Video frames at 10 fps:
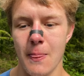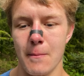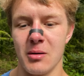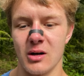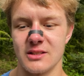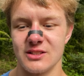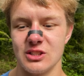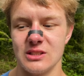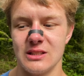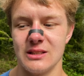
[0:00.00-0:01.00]
but
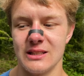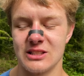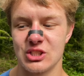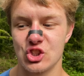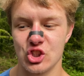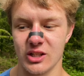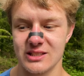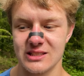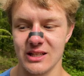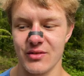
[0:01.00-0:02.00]
it's
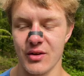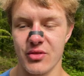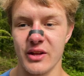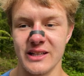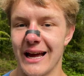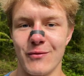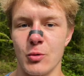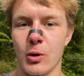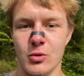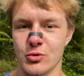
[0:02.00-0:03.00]
just the thing
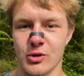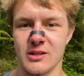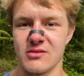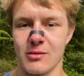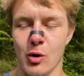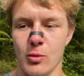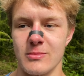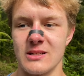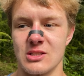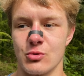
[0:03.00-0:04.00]
everyone who trains from home
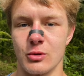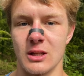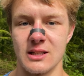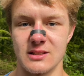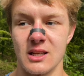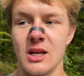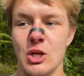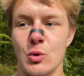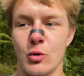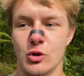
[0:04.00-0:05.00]
needs to realize.
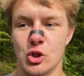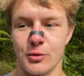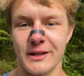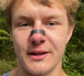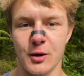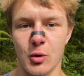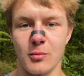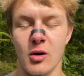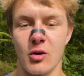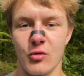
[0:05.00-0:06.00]
You don't train at
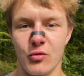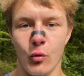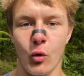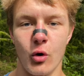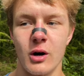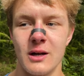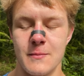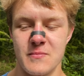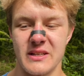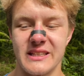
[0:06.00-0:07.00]
home for
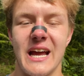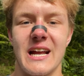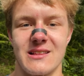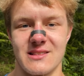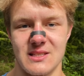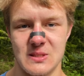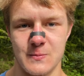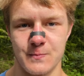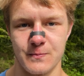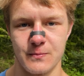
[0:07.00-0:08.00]
gains,
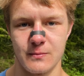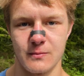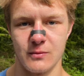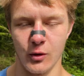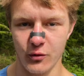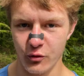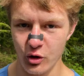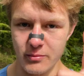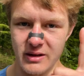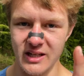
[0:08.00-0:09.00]
not
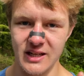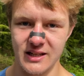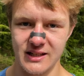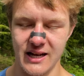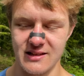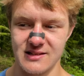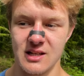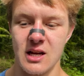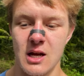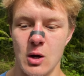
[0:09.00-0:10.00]
for immediate gains.
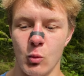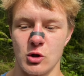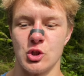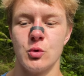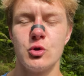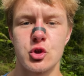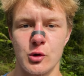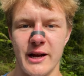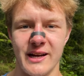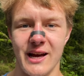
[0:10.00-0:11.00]
What you
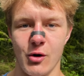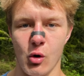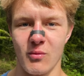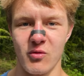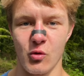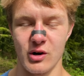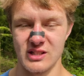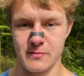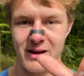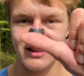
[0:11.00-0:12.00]
train at home for
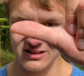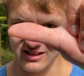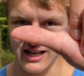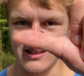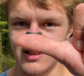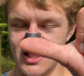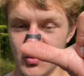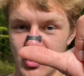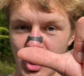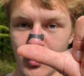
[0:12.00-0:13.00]
is mental tenacity, which I